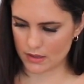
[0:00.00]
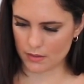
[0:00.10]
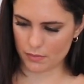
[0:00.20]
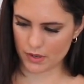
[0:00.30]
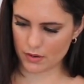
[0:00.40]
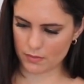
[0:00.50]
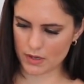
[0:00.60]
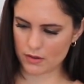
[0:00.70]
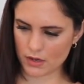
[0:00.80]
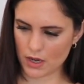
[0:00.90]
the
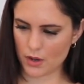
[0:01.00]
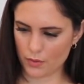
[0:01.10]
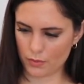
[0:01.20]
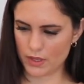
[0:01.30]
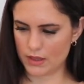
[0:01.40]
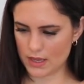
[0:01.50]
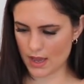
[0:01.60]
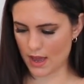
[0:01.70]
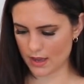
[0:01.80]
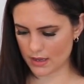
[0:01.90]
buttermilk with
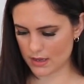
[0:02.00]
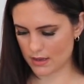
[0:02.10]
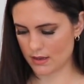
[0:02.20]
the egg